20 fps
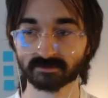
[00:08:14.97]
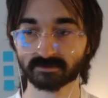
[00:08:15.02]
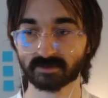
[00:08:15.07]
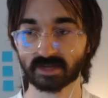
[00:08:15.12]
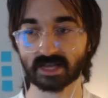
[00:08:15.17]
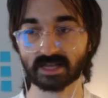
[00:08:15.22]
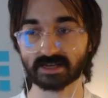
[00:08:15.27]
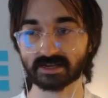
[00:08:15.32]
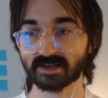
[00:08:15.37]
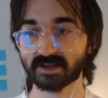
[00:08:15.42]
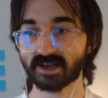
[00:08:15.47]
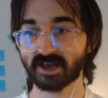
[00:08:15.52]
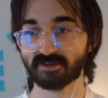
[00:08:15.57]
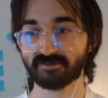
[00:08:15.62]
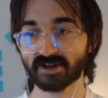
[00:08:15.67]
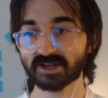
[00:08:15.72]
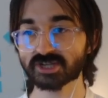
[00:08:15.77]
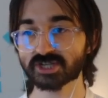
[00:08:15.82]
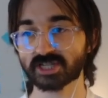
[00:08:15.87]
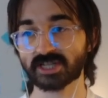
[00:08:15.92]
And
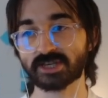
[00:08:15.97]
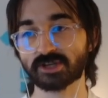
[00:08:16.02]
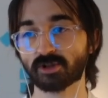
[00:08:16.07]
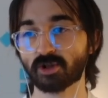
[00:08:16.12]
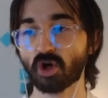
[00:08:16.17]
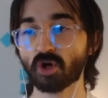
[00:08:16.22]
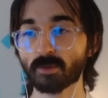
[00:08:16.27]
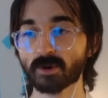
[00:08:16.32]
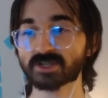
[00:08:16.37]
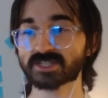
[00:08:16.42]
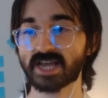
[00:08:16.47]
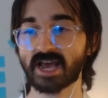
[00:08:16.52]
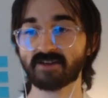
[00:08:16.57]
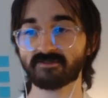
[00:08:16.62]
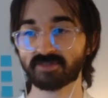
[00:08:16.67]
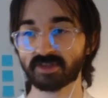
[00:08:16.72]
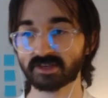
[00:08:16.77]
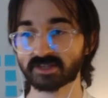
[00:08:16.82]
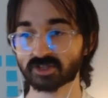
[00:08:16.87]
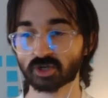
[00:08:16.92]
eventually you'll almost have
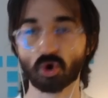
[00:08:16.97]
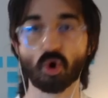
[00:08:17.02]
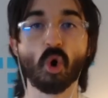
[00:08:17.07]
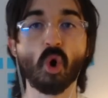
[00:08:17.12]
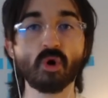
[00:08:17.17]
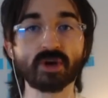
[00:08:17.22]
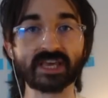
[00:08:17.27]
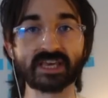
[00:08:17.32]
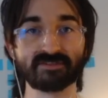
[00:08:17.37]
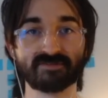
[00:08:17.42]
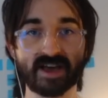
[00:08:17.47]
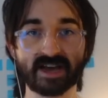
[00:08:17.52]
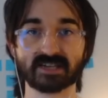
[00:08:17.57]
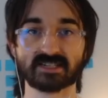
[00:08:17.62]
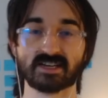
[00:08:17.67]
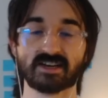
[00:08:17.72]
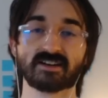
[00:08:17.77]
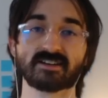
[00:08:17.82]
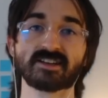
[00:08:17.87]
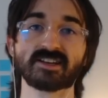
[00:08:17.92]
this corgi
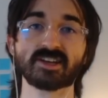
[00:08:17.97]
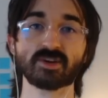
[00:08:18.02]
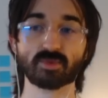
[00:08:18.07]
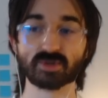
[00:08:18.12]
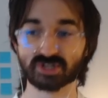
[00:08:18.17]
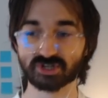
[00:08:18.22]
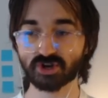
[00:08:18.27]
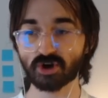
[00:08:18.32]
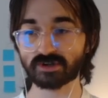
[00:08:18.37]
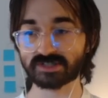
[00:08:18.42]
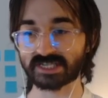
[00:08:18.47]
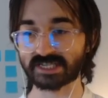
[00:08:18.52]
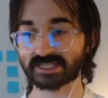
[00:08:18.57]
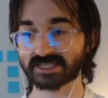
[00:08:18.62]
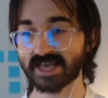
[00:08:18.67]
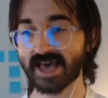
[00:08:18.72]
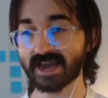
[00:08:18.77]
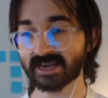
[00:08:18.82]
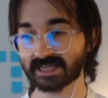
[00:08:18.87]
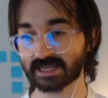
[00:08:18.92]
vector, which knows
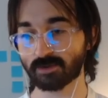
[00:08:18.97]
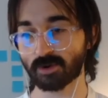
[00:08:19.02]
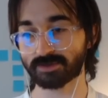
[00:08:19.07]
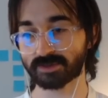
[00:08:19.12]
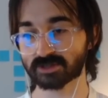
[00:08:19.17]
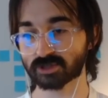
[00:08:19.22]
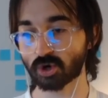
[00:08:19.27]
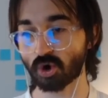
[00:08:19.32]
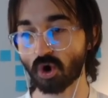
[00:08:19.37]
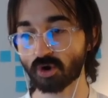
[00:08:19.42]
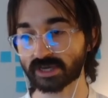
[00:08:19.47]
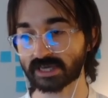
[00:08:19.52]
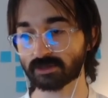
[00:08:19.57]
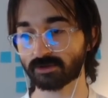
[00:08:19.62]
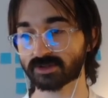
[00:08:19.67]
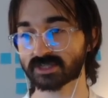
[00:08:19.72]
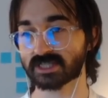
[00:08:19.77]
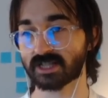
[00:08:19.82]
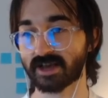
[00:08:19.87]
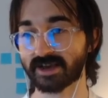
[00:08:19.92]
exactly what this corgi
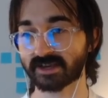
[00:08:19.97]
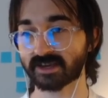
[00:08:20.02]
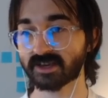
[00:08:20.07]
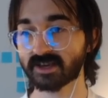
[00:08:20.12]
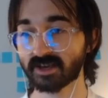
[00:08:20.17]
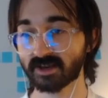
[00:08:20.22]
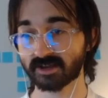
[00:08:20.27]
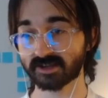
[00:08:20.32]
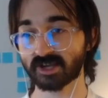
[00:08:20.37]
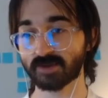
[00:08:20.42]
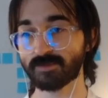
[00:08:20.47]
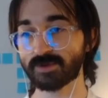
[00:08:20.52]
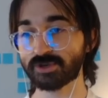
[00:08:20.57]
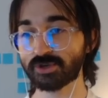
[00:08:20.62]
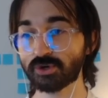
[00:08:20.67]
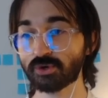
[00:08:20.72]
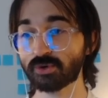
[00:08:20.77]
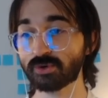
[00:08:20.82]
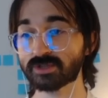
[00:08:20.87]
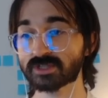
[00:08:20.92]
looks like and can be
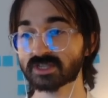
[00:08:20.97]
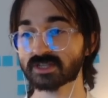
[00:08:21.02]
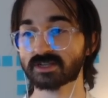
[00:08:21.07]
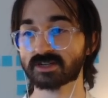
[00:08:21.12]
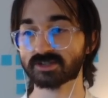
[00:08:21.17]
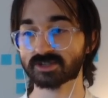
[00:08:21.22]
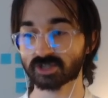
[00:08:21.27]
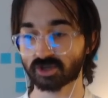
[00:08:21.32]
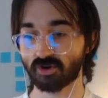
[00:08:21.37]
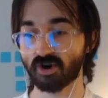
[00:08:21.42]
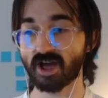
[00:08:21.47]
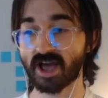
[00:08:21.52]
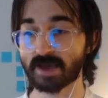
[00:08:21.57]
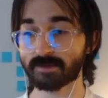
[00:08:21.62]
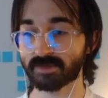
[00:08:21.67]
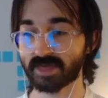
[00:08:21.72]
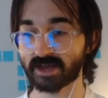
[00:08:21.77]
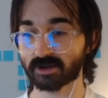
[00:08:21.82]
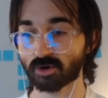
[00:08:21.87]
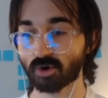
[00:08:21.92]
used to describe
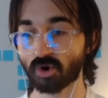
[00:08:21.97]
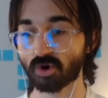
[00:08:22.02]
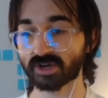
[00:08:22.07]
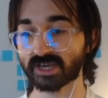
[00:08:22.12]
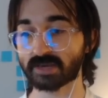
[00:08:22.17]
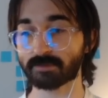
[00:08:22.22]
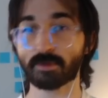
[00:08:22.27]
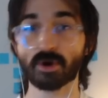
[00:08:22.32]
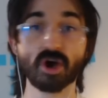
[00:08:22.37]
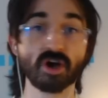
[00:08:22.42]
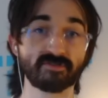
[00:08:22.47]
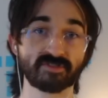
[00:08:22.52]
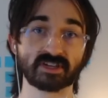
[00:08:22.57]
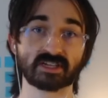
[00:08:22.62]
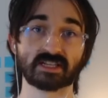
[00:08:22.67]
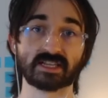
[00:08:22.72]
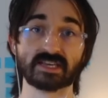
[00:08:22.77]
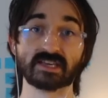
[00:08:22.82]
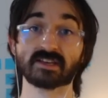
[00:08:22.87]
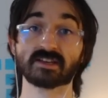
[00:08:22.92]
that corgi
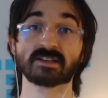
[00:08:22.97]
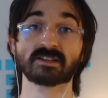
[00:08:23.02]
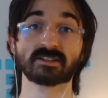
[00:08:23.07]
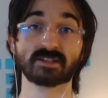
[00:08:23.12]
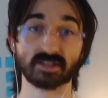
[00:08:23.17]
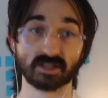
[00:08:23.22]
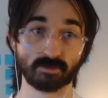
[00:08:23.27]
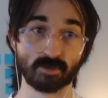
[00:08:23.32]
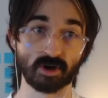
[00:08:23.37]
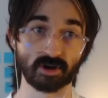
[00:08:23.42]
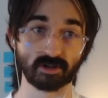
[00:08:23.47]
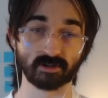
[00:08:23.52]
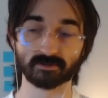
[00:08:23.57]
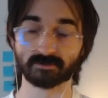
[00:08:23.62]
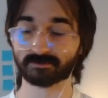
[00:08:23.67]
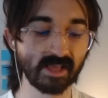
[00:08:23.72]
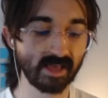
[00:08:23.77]
perfectly to the model.